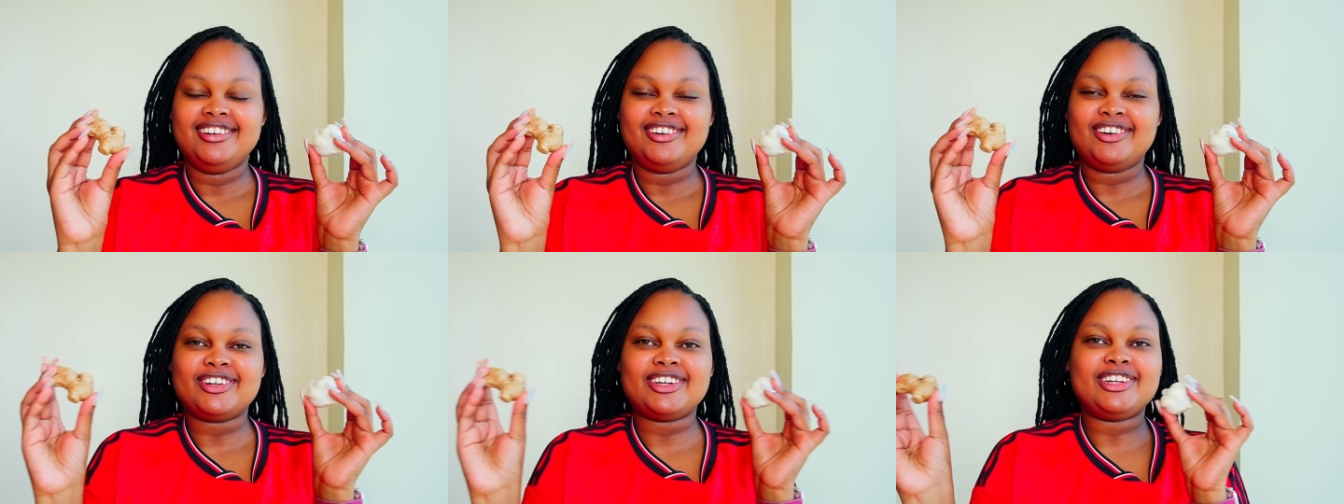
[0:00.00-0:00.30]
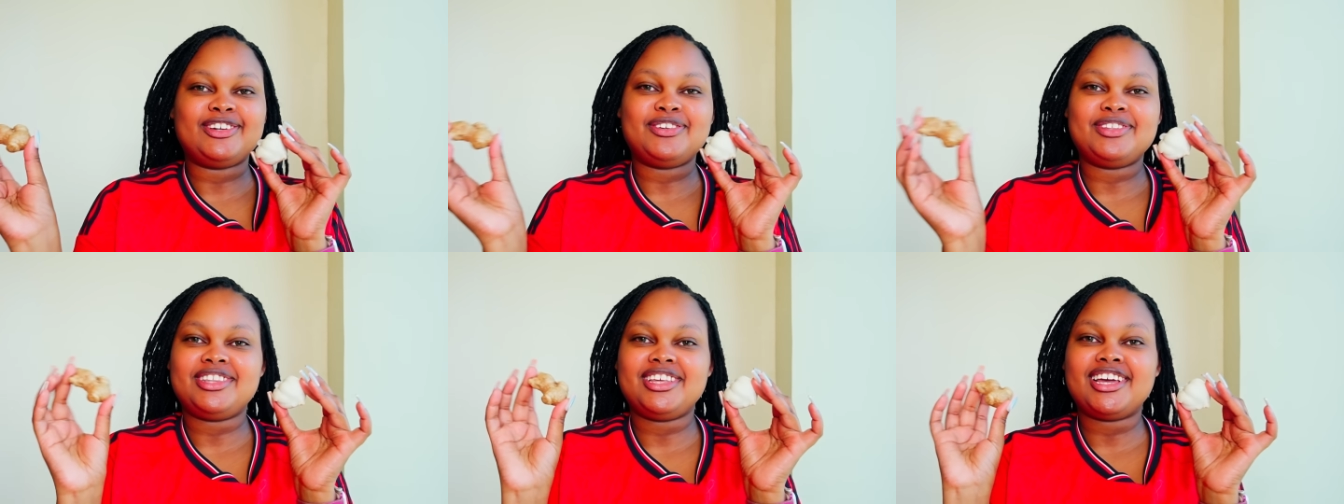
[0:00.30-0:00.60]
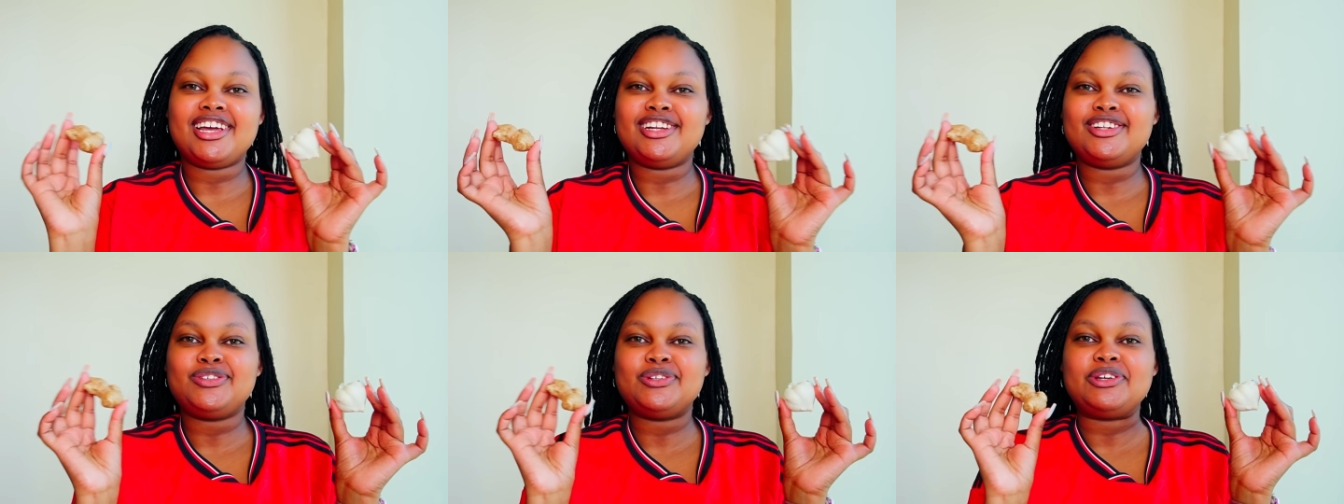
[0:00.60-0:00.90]
Okay, I don't think
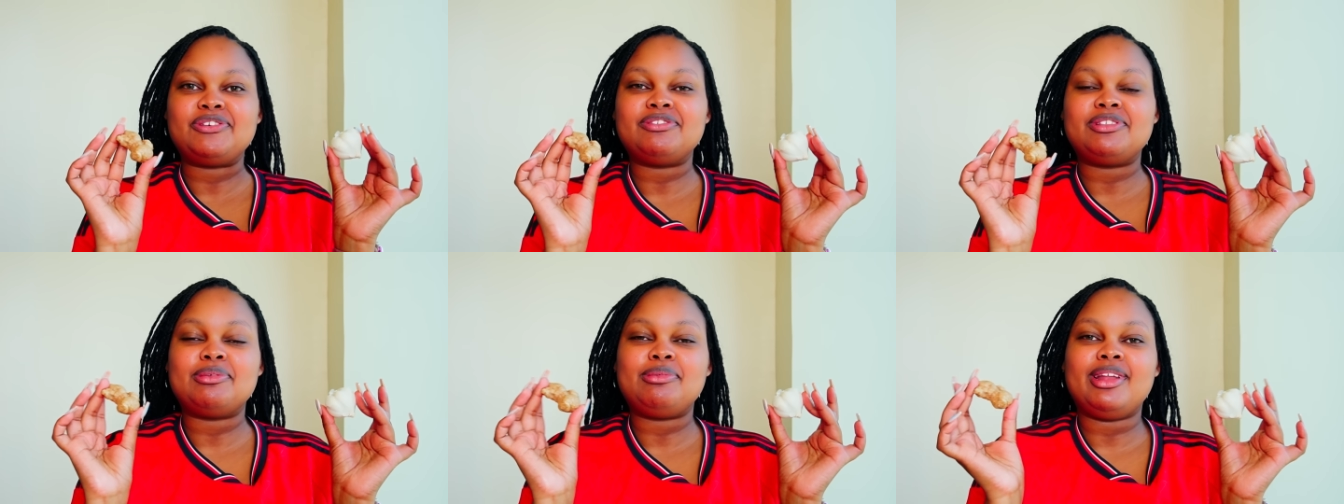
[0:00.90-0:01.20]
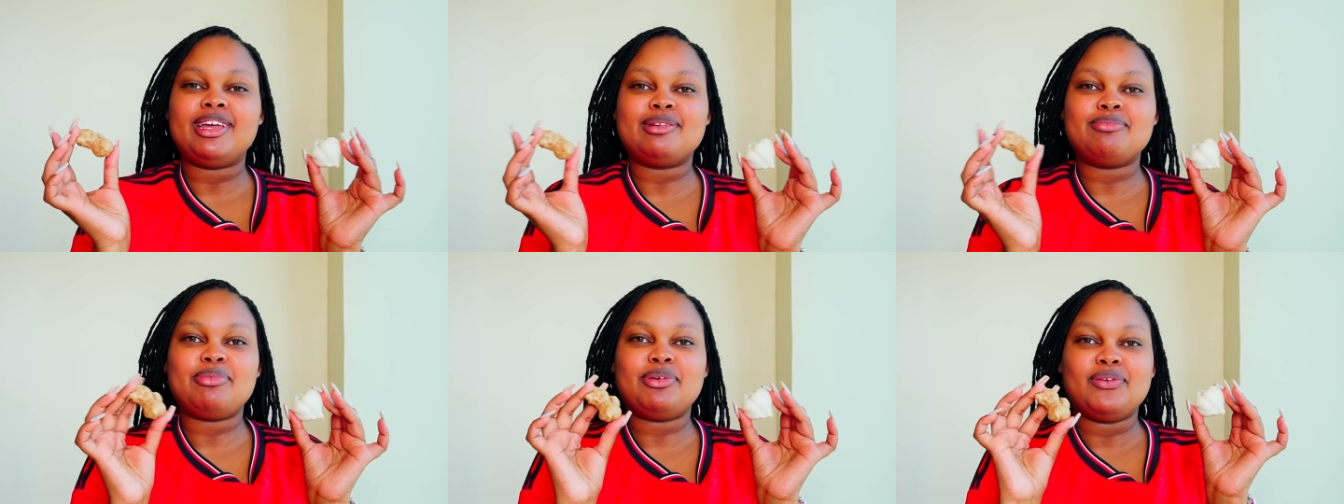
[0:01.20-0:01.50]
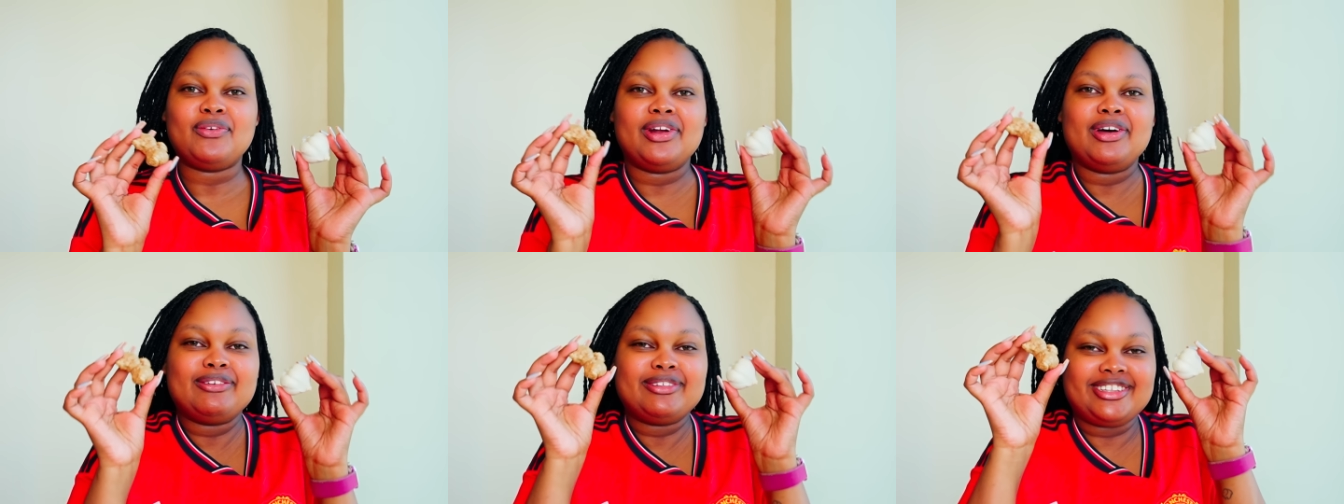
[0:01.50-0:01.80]
I need to give them like
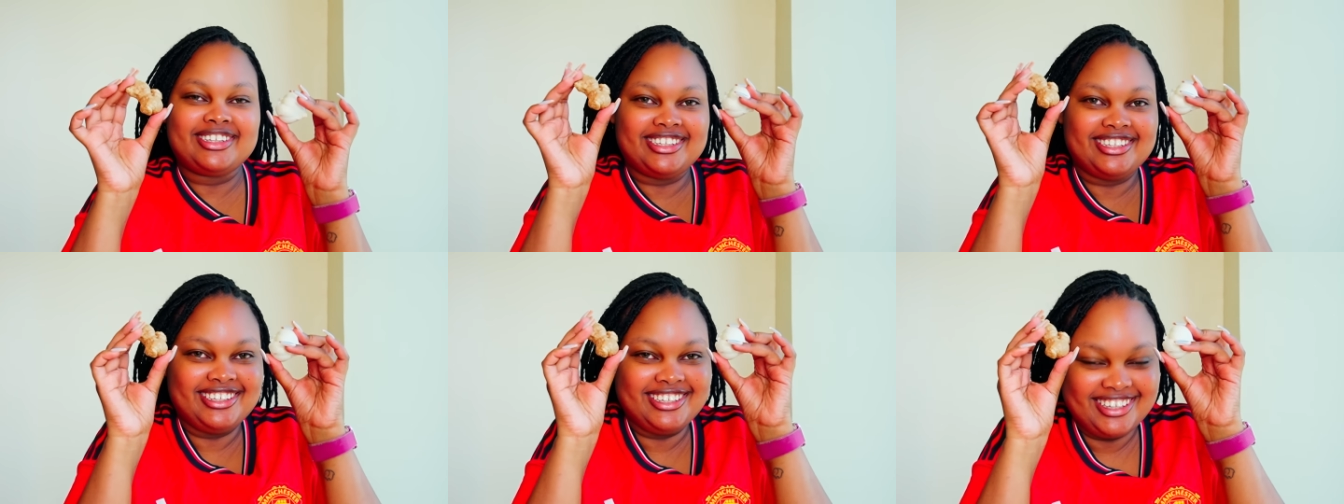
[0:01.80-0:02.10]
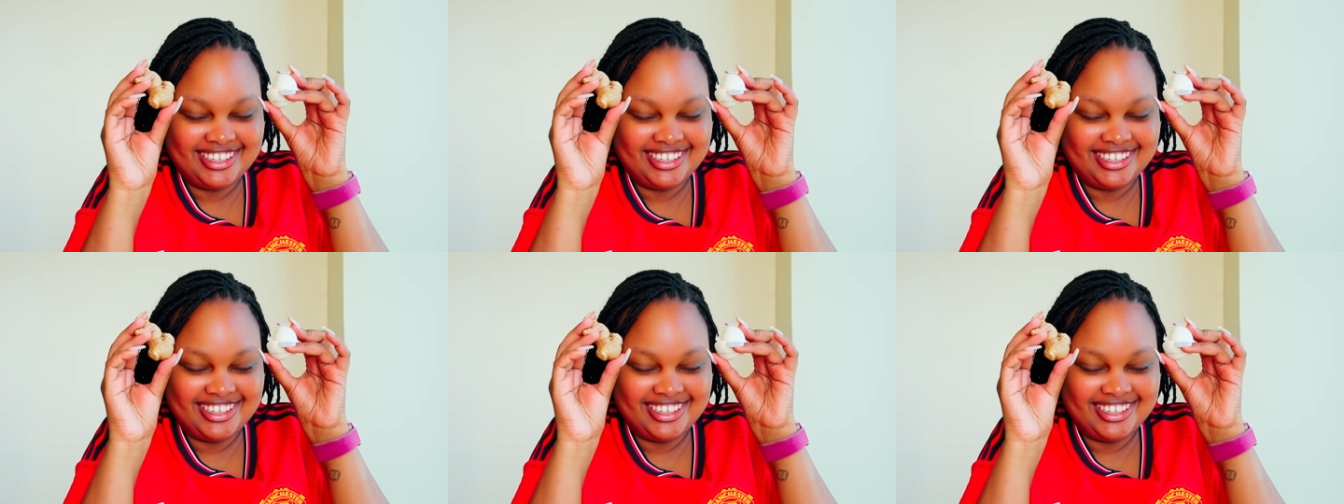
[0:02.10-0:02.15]
pronouns.